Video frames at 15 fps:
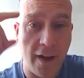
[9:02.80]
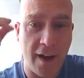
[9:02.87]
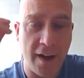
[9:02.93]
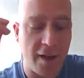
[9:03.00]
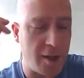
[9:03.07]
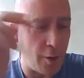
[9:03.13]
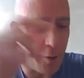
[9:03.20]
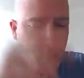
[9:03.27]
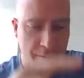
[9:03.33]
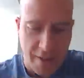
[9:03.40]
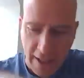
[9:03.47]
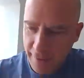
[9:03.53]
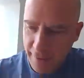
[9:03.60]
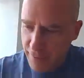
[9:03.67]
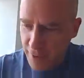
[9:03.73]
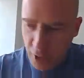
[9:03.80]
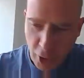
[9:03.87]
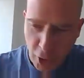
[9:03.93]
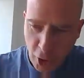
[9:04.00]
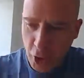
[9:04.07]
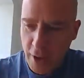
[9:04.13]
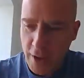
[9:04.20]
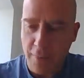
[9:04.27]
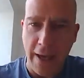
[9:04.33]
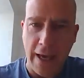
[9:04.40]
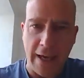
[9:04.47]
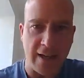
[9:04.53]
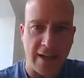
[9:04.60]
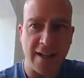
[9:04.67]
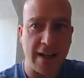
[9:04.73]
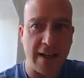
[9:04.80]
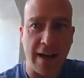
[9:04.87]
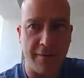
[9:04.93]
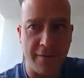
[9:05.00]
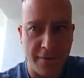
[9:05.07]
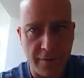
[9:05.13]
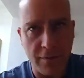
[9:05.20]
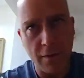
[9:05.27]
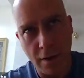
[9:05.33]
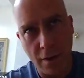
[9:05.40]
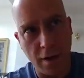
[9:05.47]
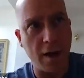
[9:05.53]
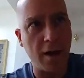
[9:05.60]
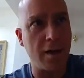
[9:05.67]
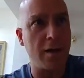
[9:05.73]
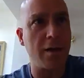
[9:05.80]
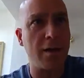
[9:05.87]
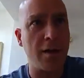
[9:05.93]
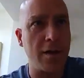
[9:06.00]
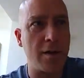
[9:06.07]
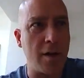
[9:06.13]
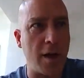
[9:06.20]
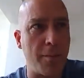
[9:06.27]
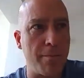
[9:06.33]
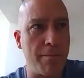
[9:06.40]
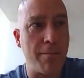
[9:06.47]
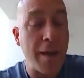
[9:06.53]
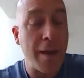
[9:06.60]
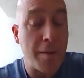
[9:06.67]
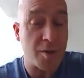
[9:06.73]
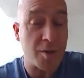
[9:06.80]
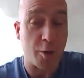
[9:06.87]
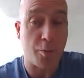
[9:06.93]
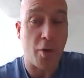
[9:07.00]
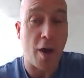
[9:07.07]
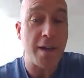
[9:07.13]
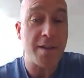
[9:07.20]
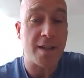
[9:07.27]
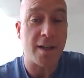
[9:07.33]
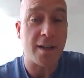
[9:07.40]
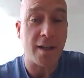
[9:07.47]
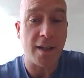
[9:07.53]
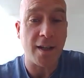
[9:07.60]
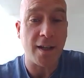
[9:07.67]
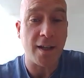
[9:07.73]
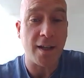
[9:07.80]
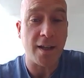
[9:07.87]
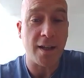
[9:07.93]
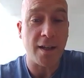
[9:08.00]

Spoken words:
was kind of looking back, and he did have maybe a surprisingly